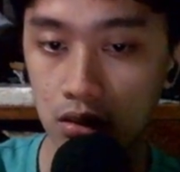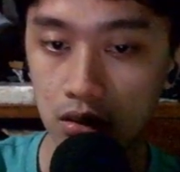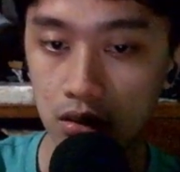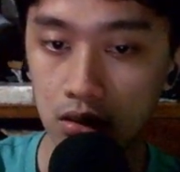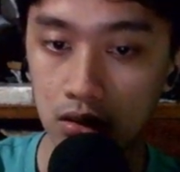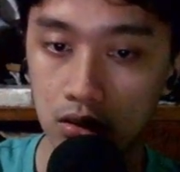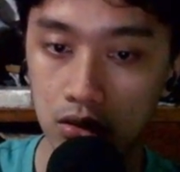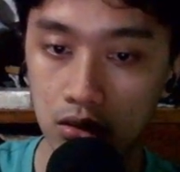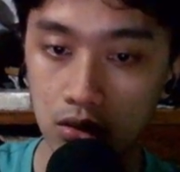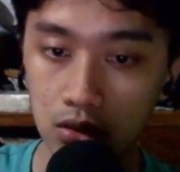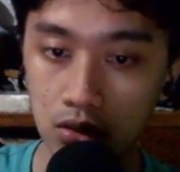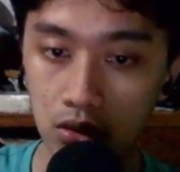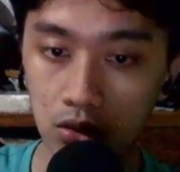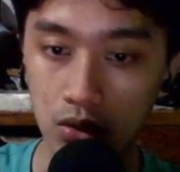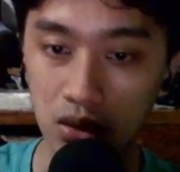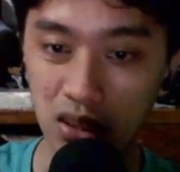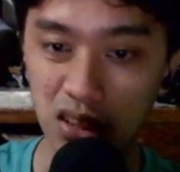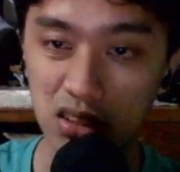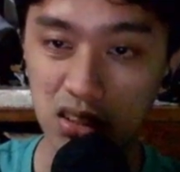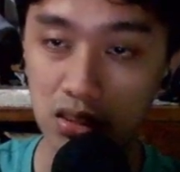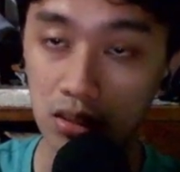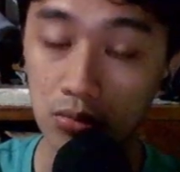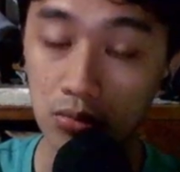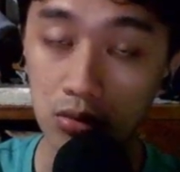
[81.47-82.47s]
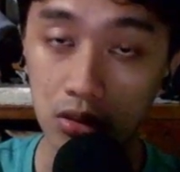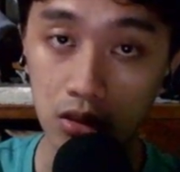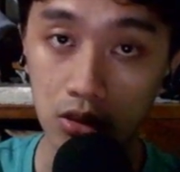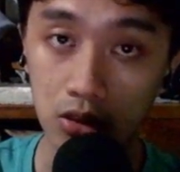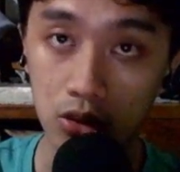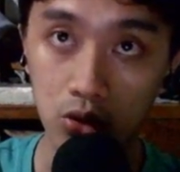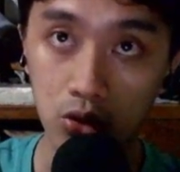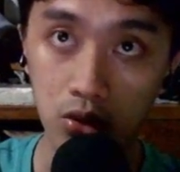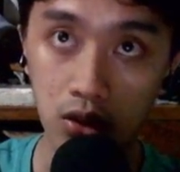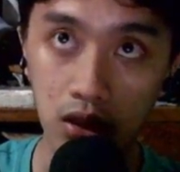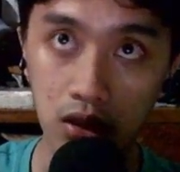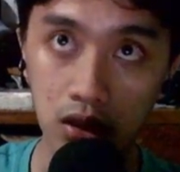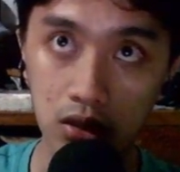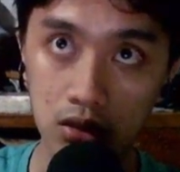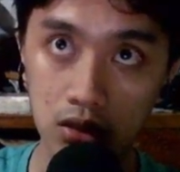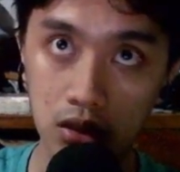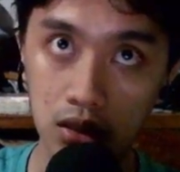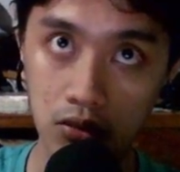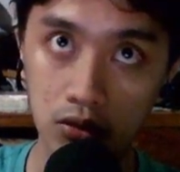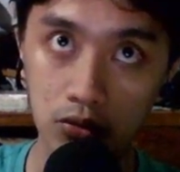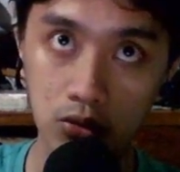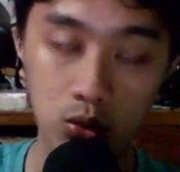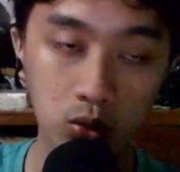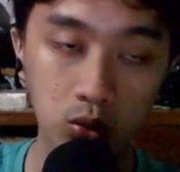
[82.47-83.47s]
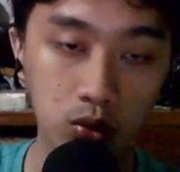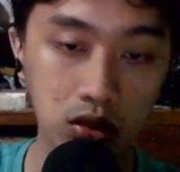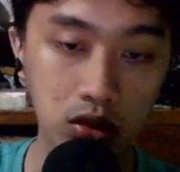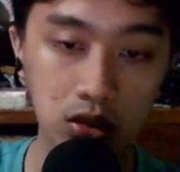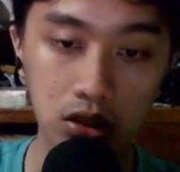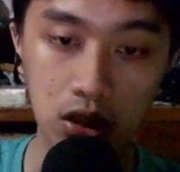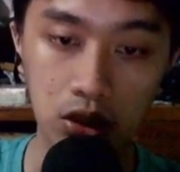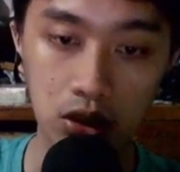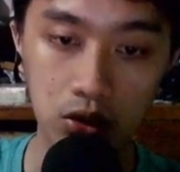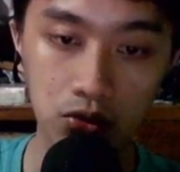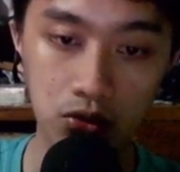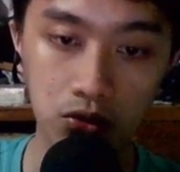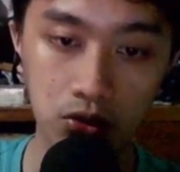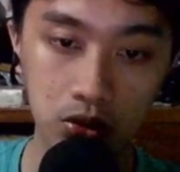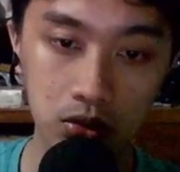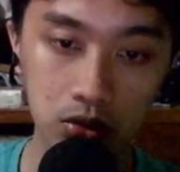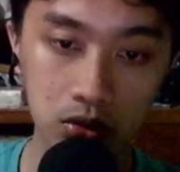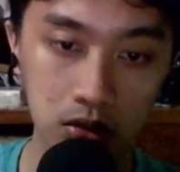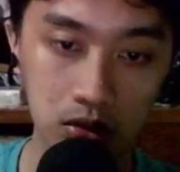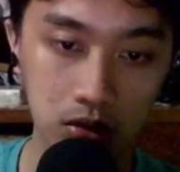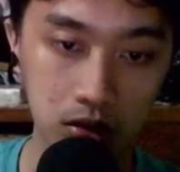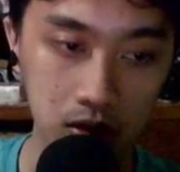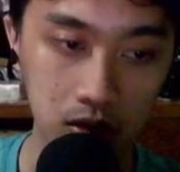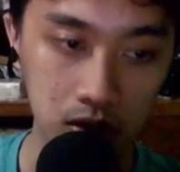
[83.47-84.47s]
So that's something that you guys have to watch out for.